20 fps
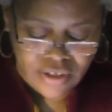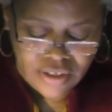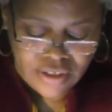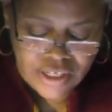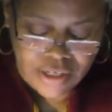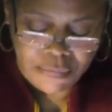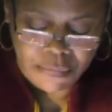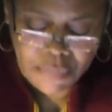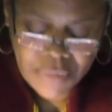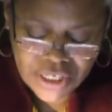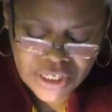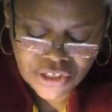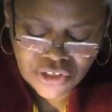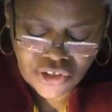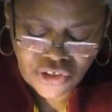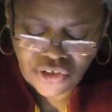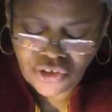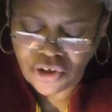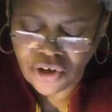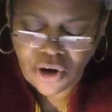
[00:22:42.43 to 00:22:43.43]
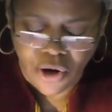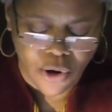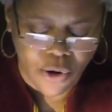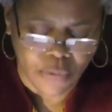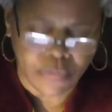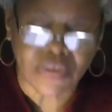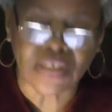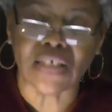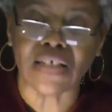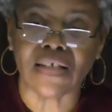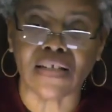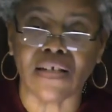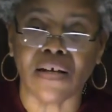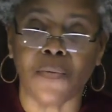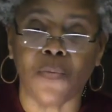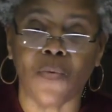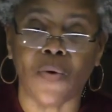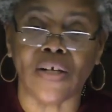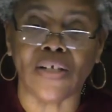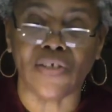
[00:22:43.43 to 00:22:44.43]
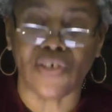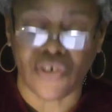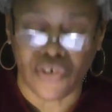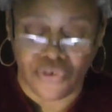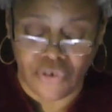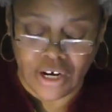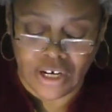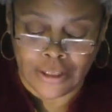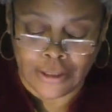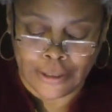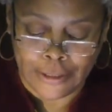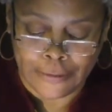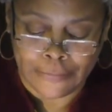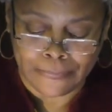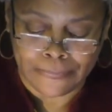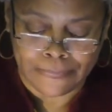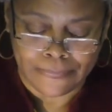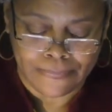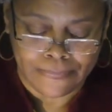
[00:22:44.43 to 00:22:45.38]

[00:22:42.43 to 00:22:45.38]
can minister hope to someone struggling.